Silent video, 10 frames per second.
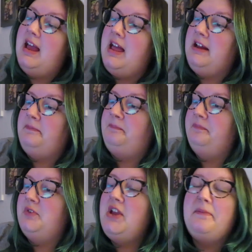So
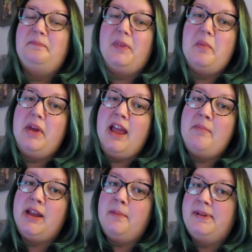yeah, I'm going to
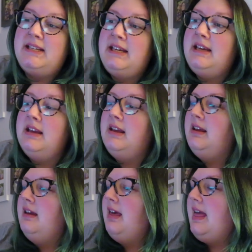have my cup of tea
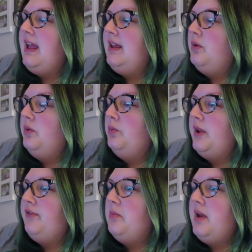and
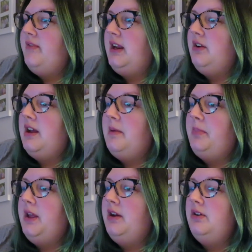wait for my video to
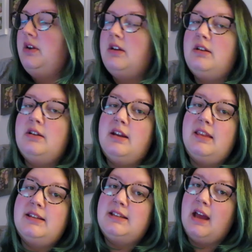upload, and
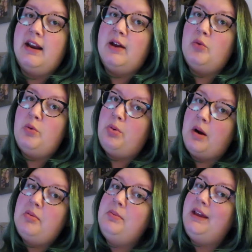then Scott and I will
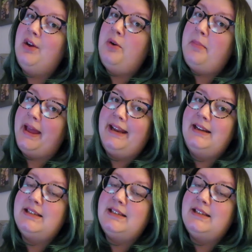probably go to bed.